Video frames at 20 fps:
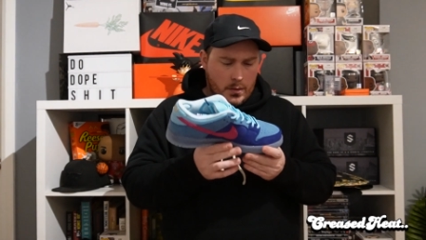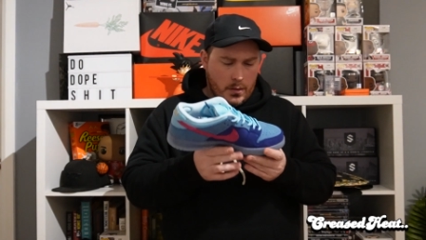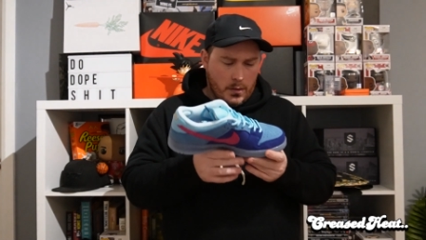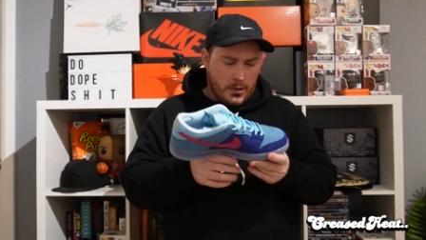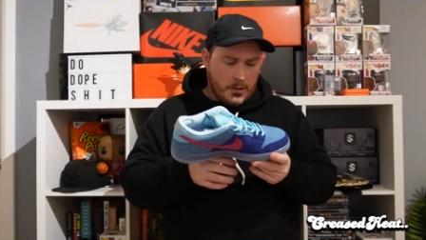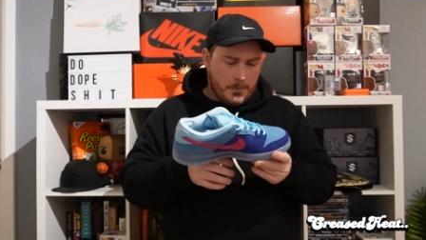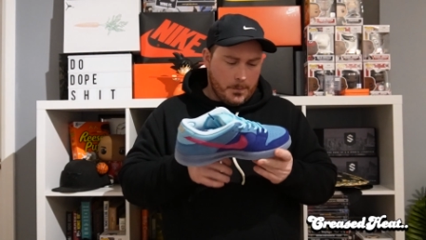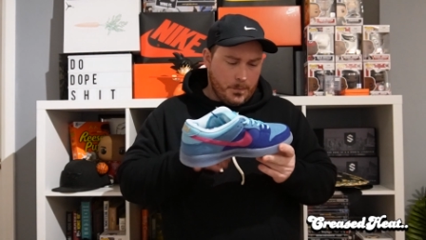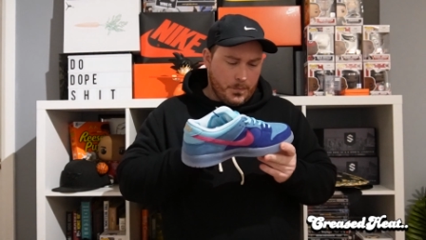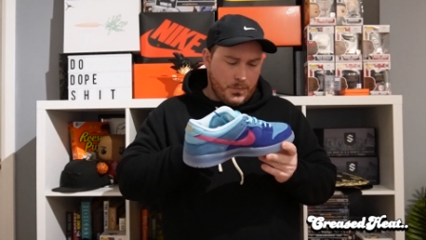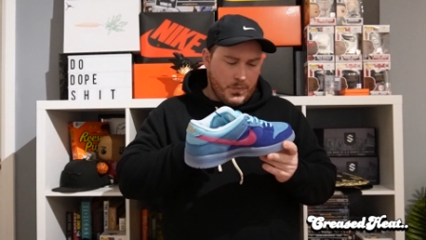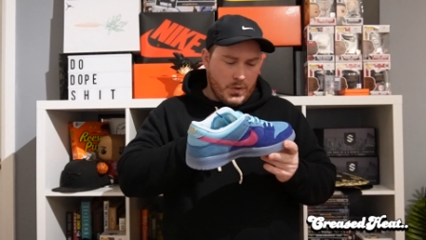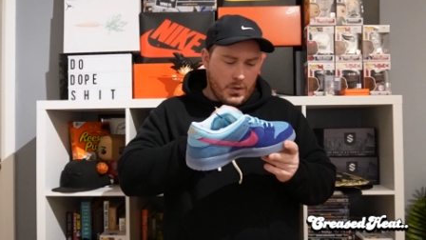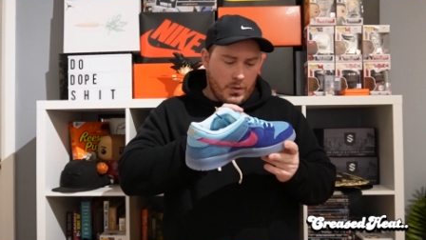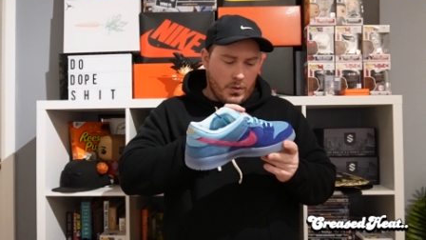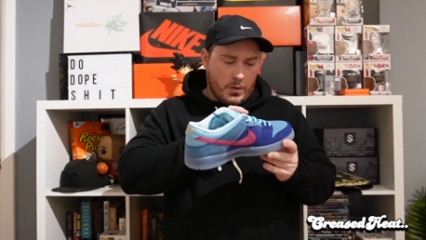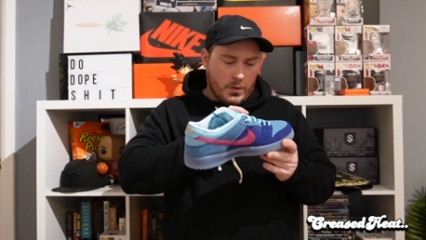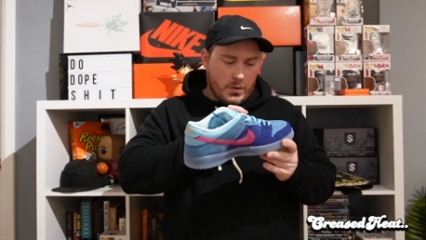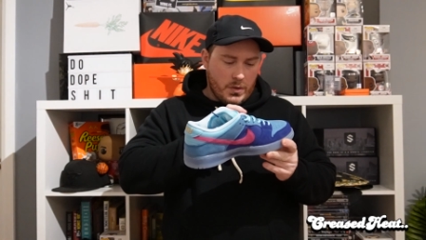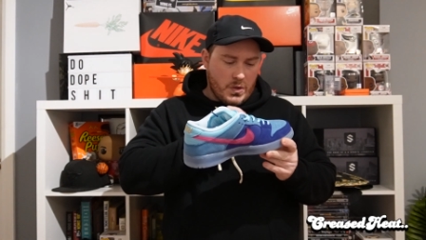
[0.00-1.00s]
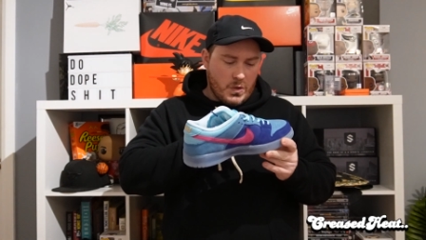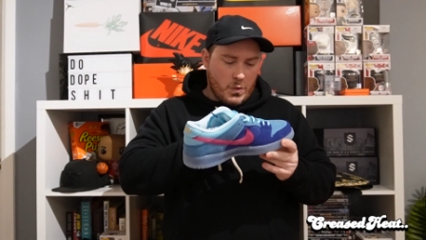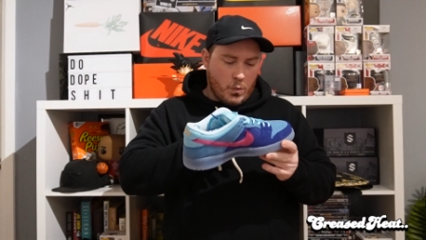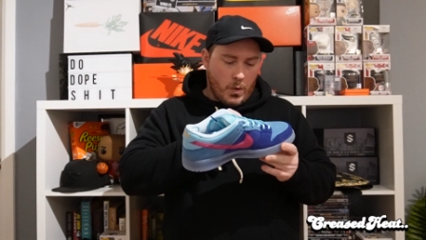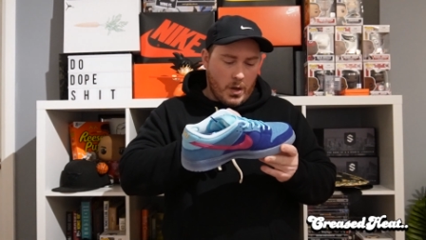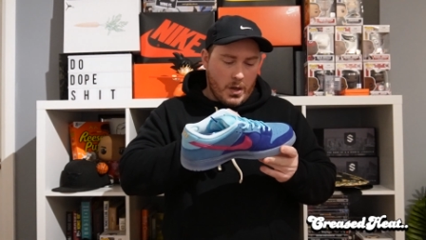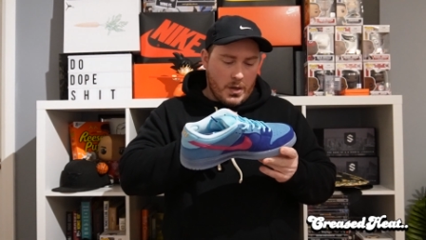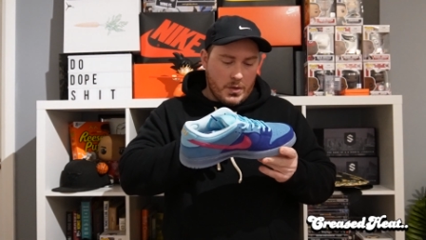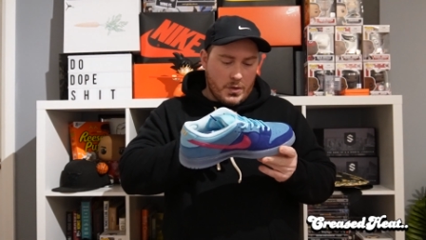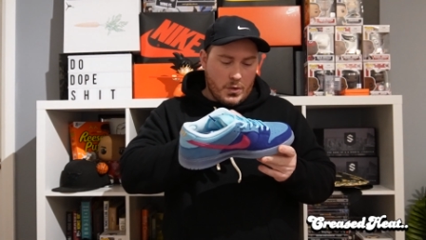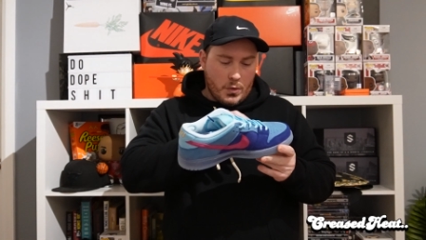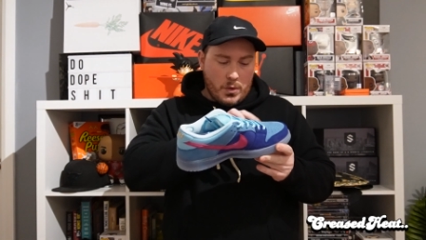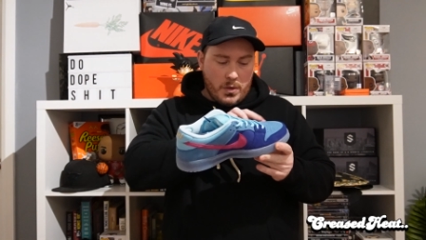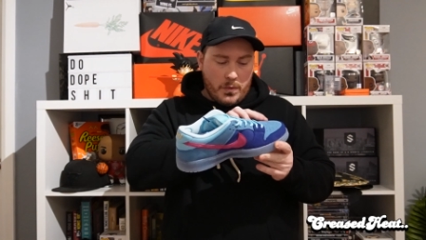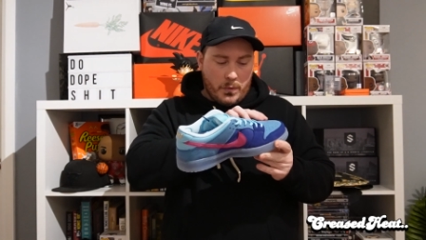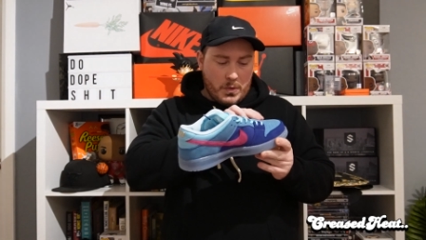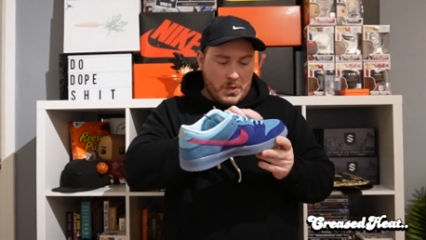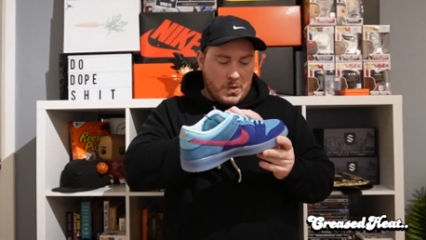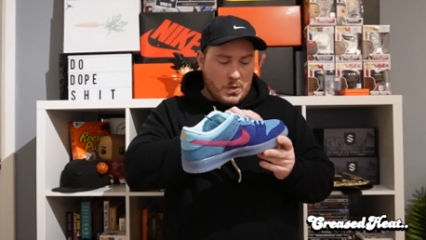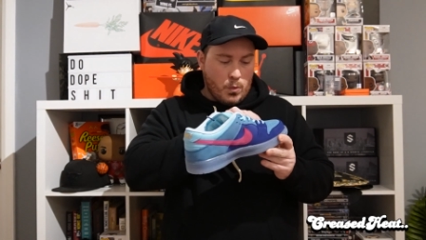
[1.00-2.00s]
Like, you got suede, two
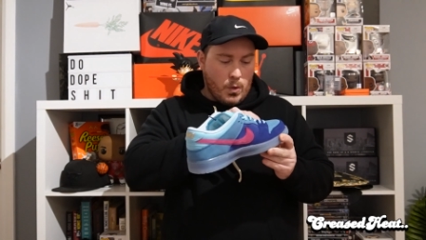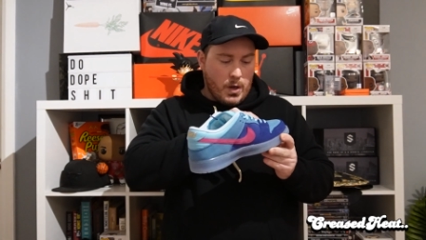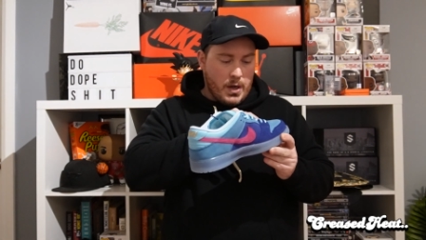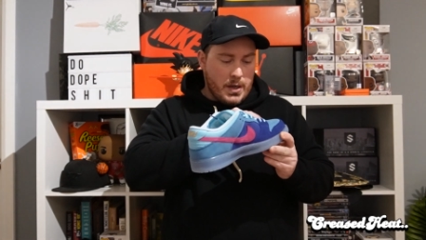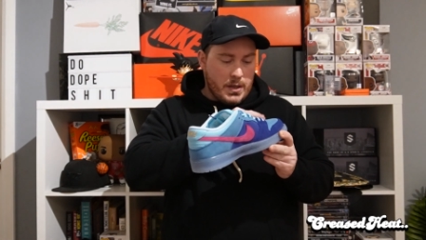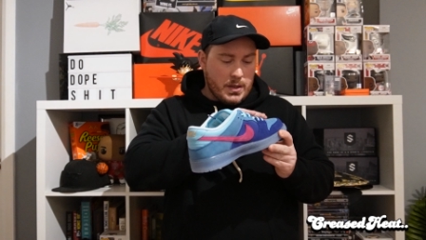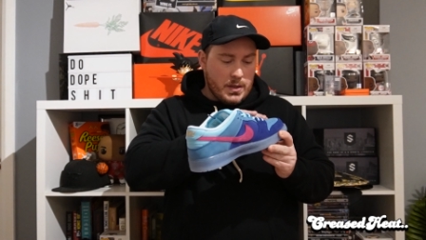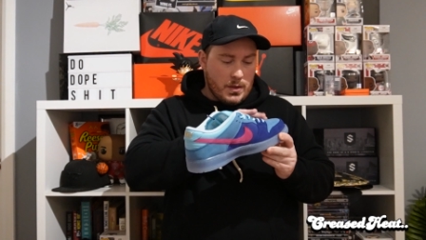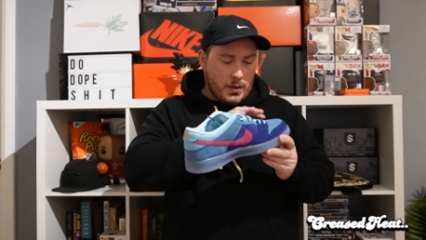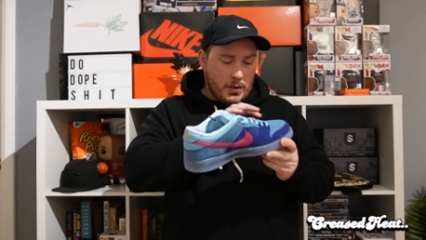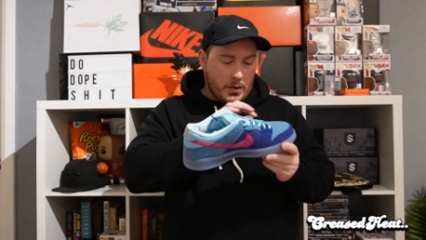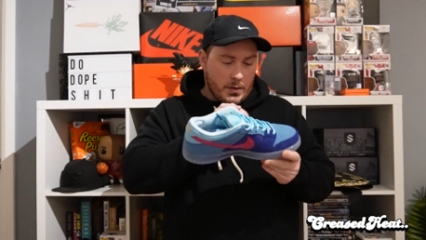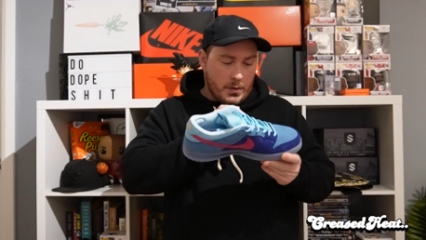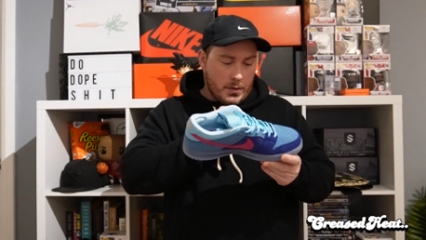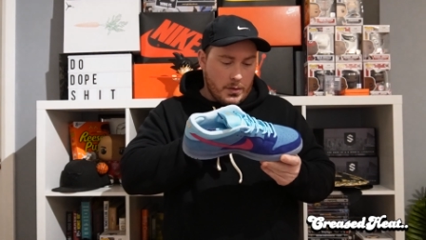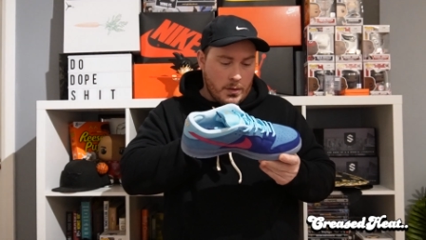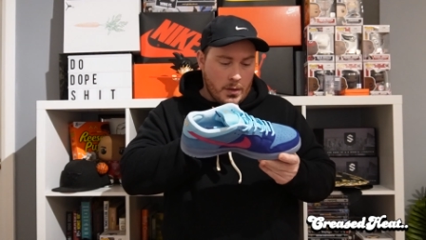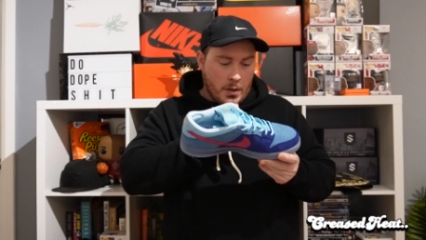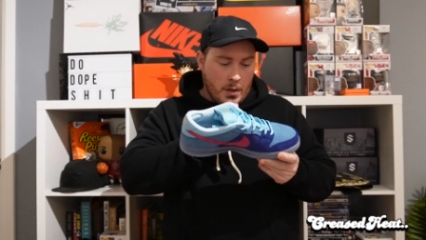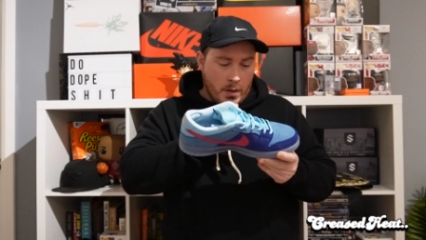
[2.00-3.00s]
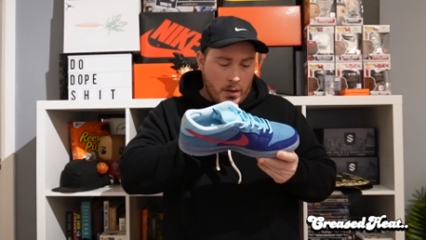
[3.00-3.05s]
different suedes, like a,